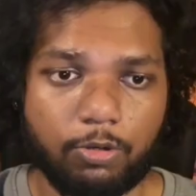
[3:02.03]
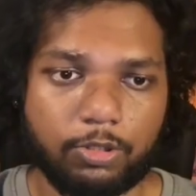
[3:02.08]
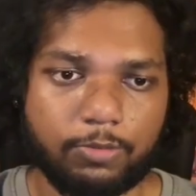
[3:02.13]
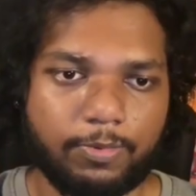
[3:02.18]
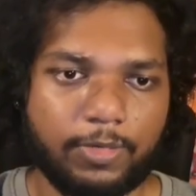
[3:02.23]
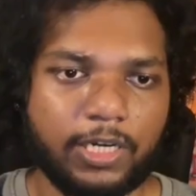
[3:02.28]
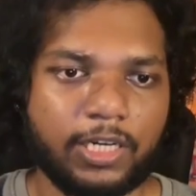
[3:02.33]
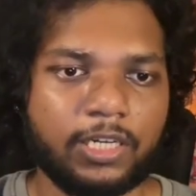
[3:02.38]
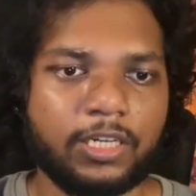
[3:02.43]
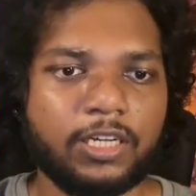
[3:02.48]

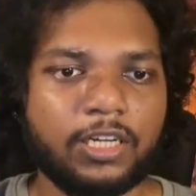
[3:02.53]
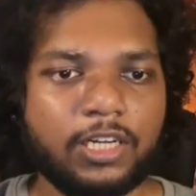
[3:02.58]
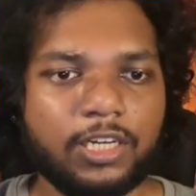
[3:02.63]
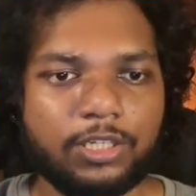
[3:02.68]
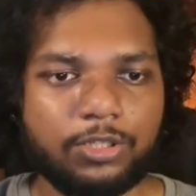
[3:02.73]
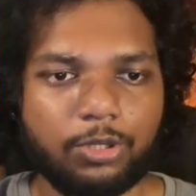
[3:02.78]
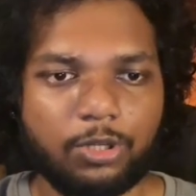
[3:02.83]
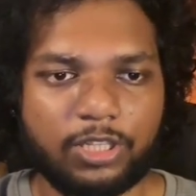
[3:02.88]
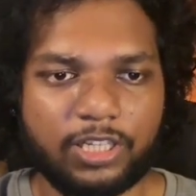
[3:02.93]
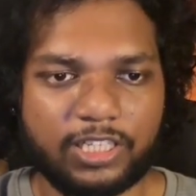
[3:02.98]
button.
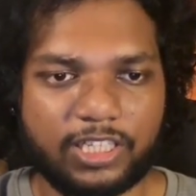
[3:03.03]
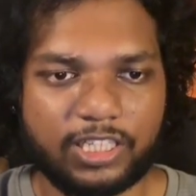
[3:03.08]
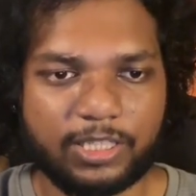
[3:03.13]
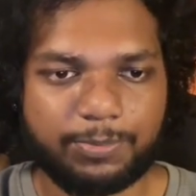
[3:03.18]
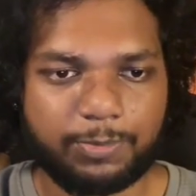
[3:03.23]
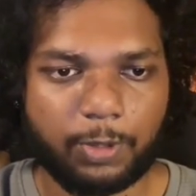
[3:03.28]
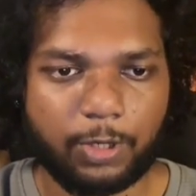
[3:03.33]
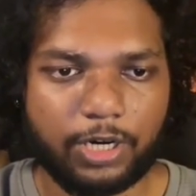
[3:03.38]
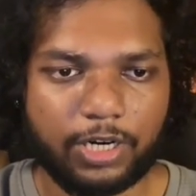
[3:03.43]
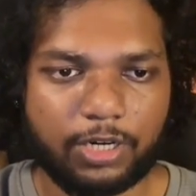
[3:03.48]
So this is
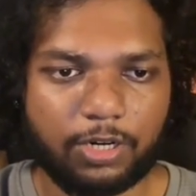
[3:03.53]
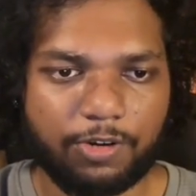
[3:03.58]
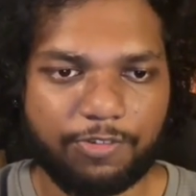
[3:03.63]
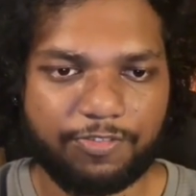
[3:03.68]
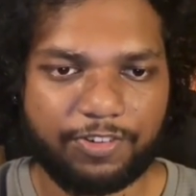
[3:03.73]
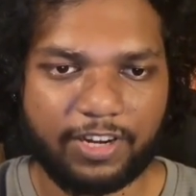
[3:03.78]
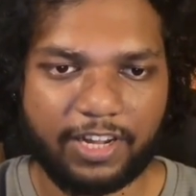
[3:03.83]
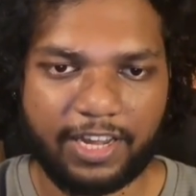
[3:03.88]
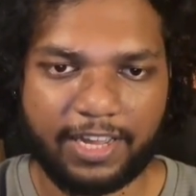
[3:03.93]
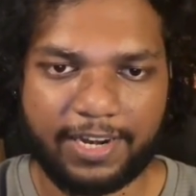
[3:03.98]
product
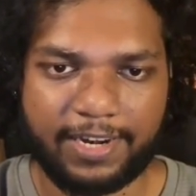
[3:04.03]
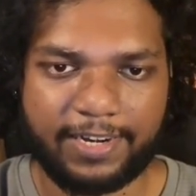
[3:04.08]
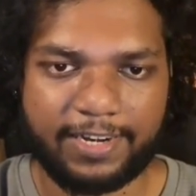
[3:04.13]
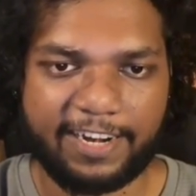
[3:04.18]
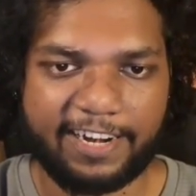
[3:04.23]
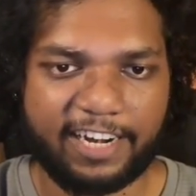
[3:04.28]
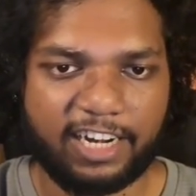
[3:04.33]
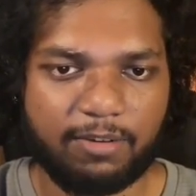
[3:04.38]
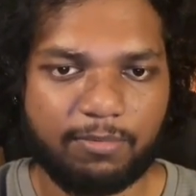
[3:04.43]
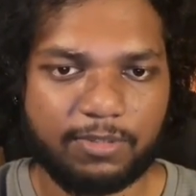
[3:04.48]
offering and
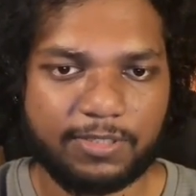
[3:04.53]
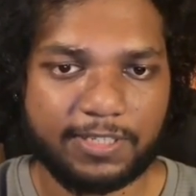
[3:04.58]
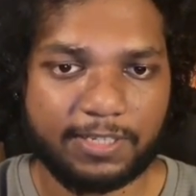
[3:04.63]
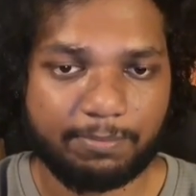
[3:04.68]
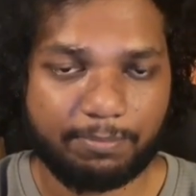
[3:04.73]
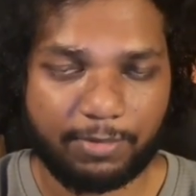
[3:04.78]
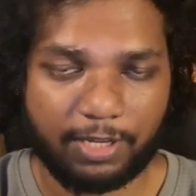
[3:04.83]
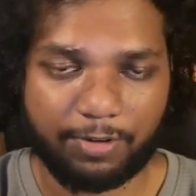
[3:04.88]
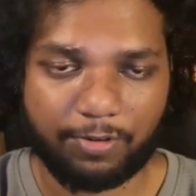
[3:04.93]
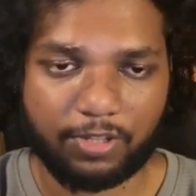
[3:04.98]
entitlements and
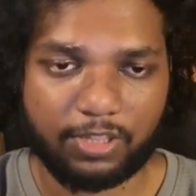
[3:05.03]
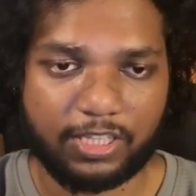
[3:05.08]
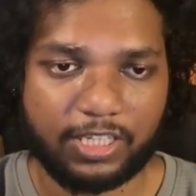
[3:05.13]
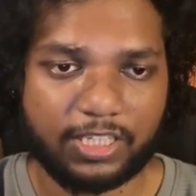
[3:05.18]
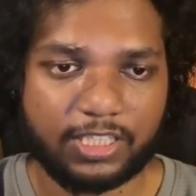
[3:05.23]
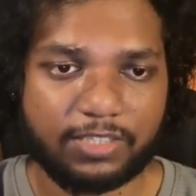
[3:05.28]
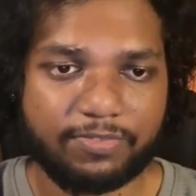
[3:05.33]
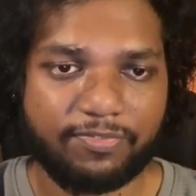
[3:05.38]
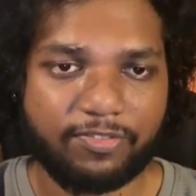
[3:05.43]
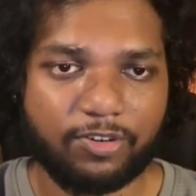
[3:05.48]
paywall.
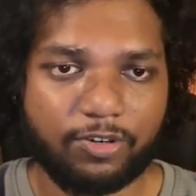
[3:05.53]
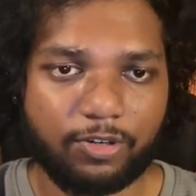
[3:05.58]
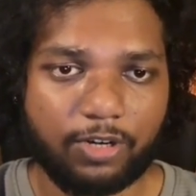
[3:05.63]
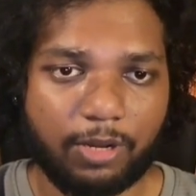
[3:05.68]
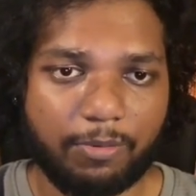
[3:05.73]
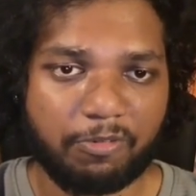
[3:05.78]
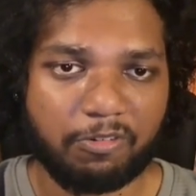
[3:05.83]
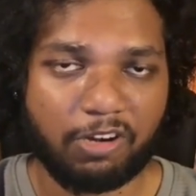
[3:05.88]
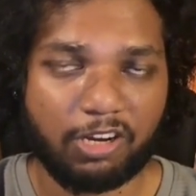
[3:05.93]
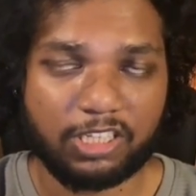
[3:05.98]
These four
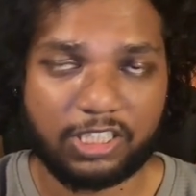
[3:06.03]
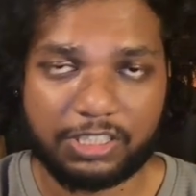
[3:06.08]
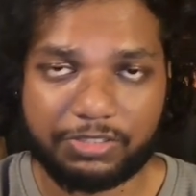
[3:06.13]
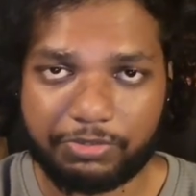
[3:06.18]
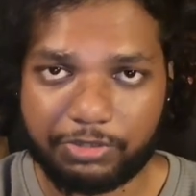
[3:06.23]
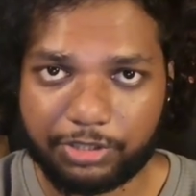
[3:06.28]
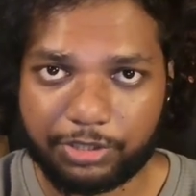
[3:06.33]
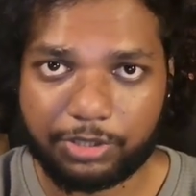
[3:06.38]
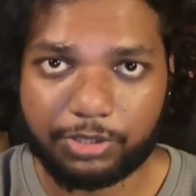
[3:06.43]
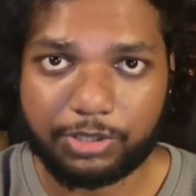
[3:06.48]
terminologies
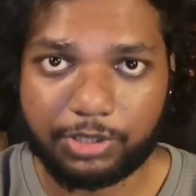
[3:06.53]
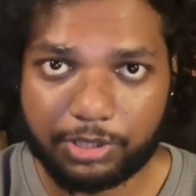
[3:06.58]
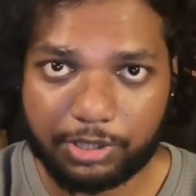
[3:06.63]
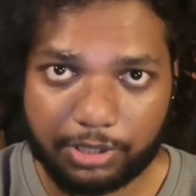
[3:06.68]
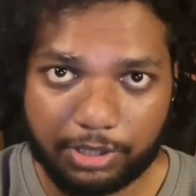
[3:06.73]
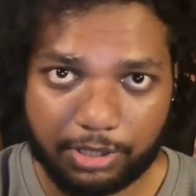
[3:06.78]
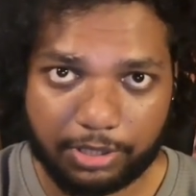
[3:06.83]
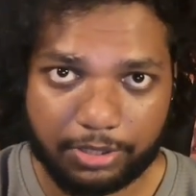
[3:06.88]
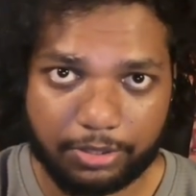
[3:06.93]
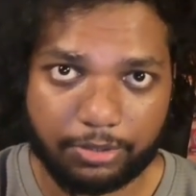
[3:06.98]

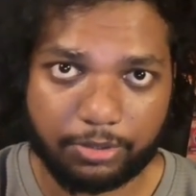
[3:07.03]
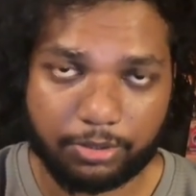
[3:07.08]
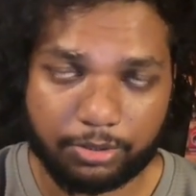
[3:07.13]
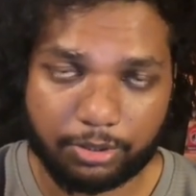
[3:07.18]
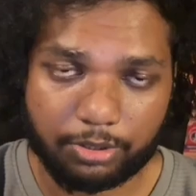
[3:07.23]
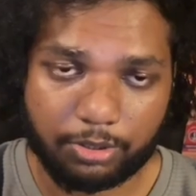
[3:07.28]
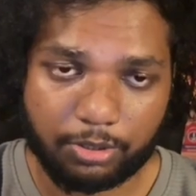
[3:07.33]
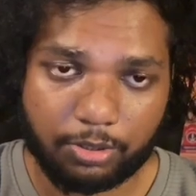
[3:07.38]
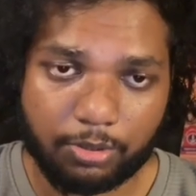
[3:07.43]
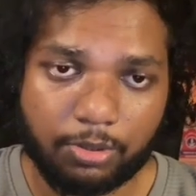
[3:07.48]
you should
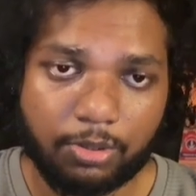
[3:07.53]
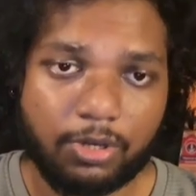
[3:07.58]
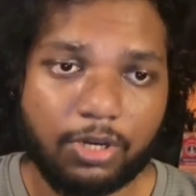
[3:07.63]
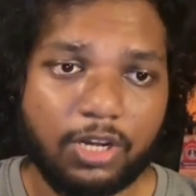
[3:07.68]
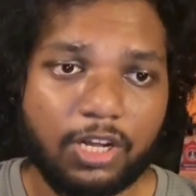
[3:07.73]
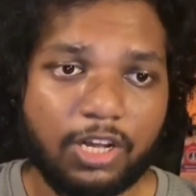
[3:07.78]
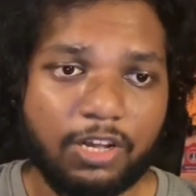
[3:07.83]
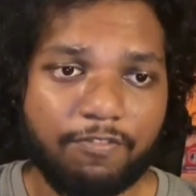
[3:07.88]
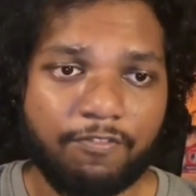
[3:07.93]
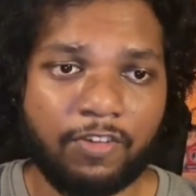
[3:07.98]
know
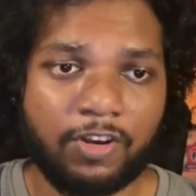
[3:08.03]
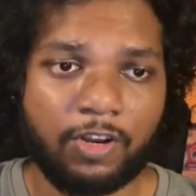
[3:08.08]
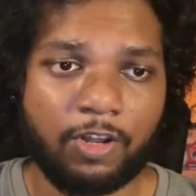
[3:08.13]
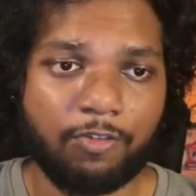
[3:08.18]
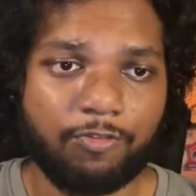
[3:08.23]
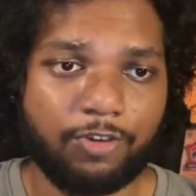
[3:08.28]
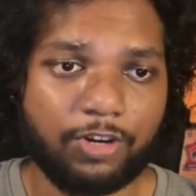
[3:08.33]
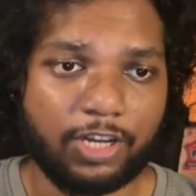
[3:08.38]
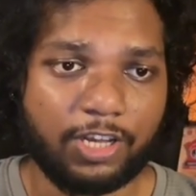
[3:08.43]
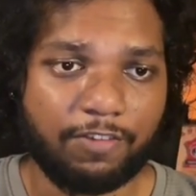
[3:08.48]
when you're
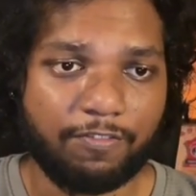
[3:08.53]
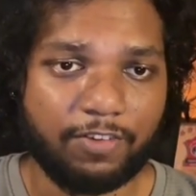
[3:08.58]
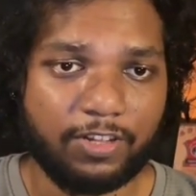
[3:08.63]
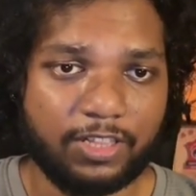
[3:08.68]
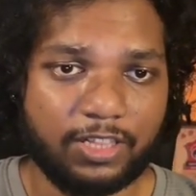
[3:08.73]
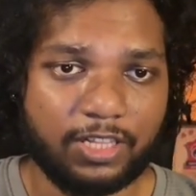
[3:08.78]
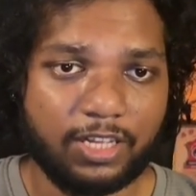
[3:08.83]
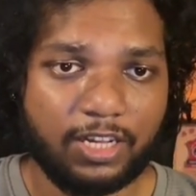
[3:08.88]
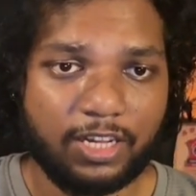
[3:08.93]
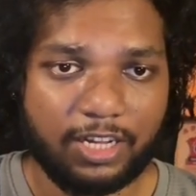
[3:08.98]
working with
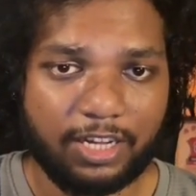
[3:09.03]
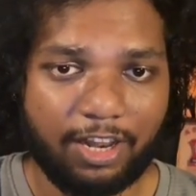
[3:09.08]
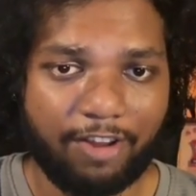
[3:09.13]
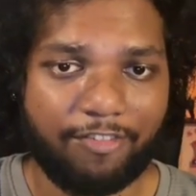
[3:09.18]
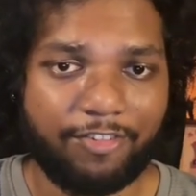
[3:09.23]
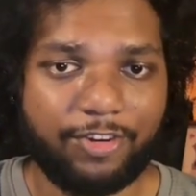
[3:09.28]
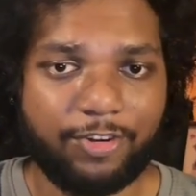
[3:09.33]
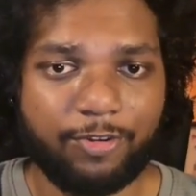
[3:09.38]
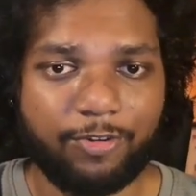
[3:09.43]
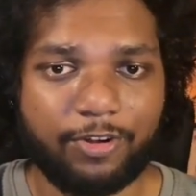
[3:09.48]

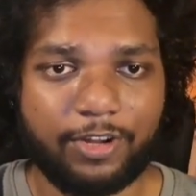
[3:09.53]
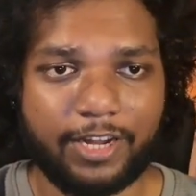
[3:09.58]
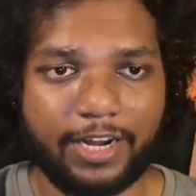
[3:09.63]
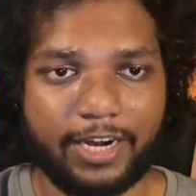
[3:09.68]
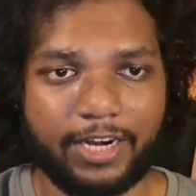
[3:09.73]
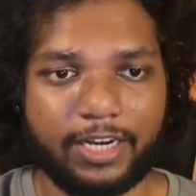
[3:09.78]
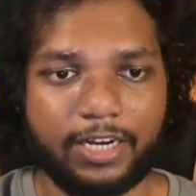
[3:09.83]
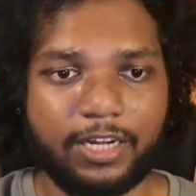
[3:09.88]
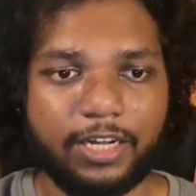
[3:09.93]
Revenue Cat.